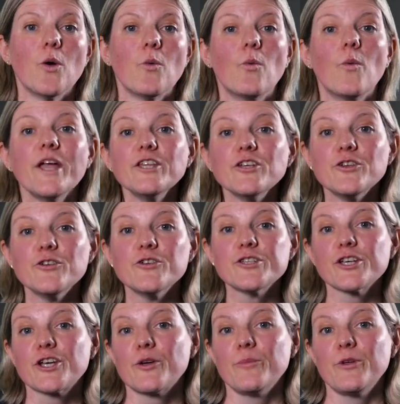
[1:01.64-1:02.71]
When you use
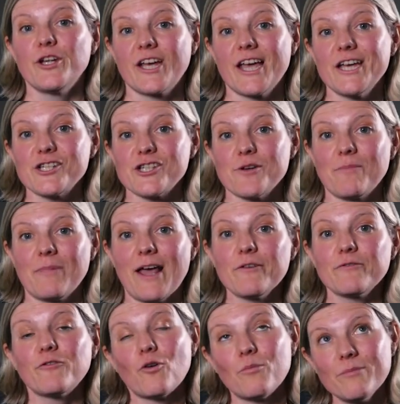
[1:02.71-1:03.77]
a communication
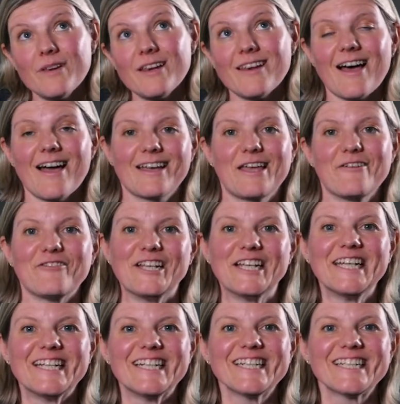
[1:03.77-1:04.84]
platform like
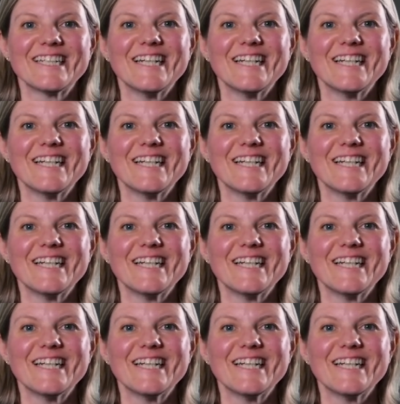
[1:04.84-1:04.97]
Everlytic,